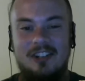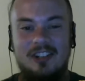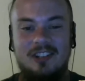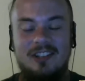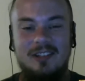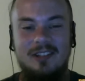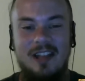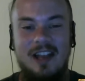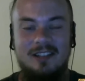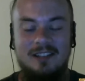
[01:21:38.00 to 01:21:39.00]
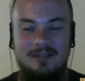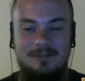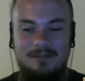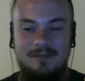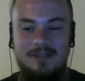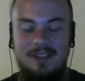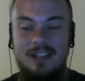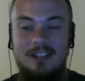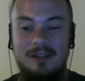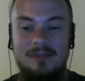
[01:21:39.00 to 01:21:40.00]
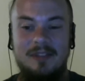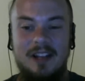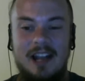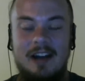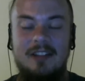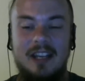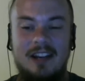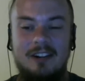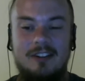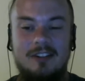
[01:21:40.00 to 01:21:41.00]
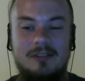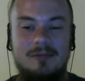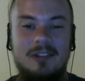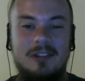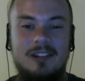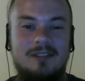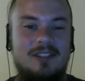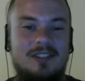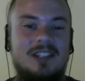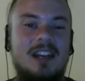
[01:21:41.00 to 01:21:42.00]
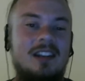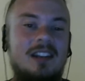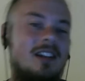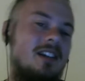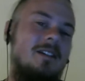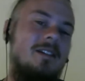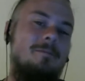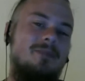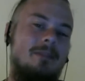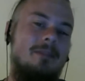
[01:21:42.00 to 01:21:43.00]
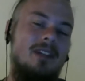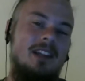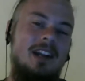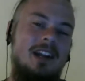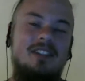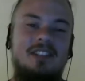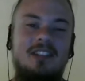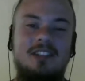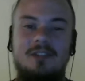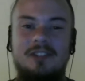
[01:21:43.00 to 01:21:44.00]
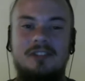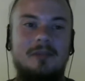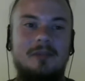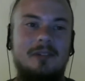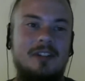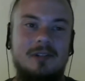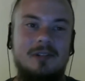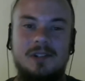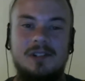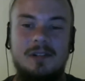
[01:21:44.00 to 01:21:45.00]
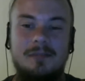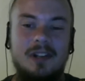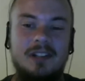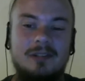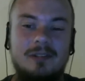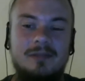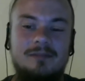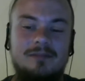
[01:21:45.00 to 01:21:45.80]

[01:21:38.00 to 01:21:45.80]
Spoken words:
just in terms of like how the characters would see it. But like obviously, there's only so many resources you can put into